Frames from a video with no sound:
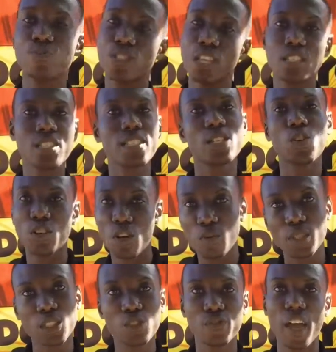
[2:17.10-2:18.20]
certain
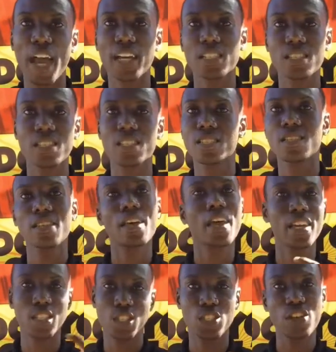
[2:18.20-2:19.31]
economical factors,
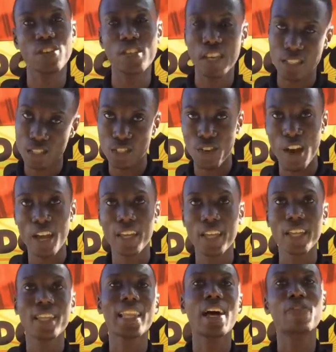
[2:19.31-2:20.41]
etc.
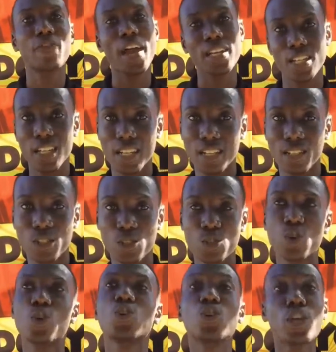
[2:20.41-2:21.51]
that factored in.
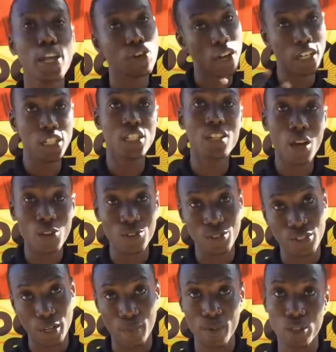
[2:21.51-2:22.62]
So a traditional
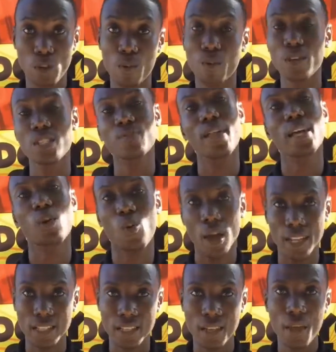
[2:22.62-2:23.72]
Japanese comic is black and
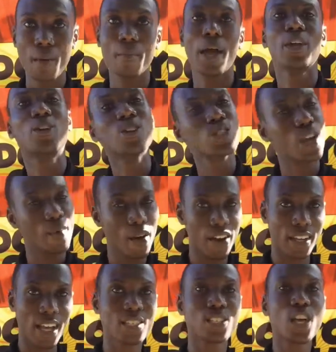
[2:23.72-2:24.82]
white, but you go to
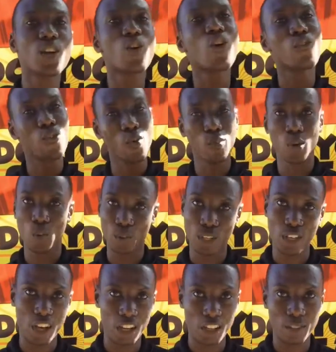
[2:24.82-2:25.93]
Americans, they go full blown with
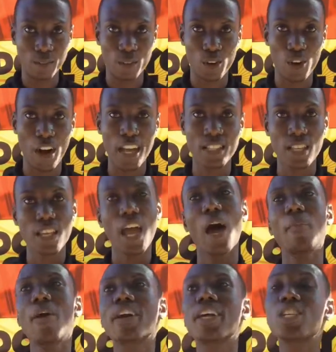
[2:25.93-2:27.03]
the color, right?
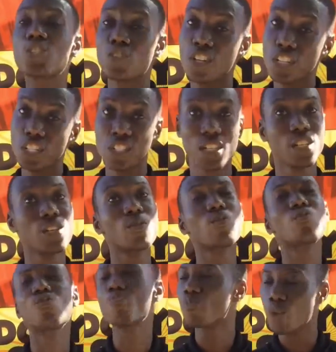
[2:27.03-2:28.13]
Americans traditionally,
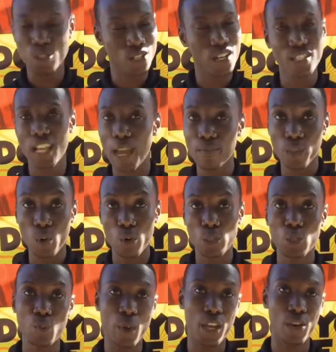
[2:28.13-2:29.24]
most of the time, deal
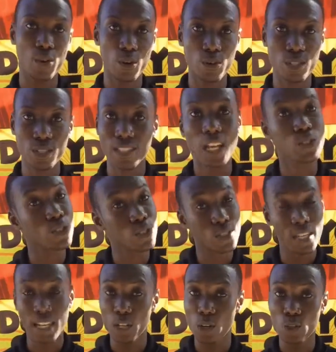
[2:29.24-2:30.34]
with superheroes. That's not to
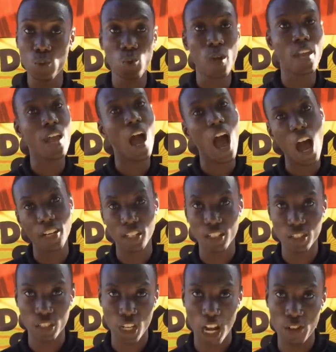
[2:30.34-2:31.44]
say they don't do
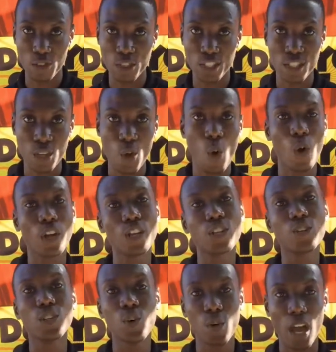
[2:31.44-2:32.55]
other genres or they
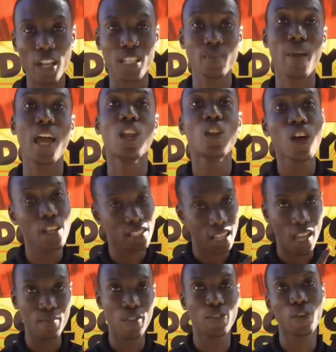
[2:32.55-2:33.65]
didn't deal with others, but a lot of
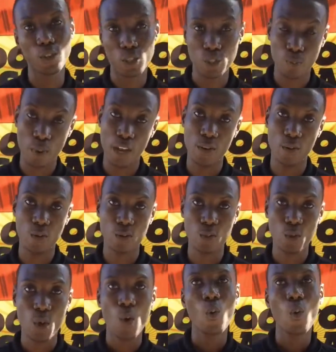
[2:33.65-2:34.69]
time they focus on superheroes.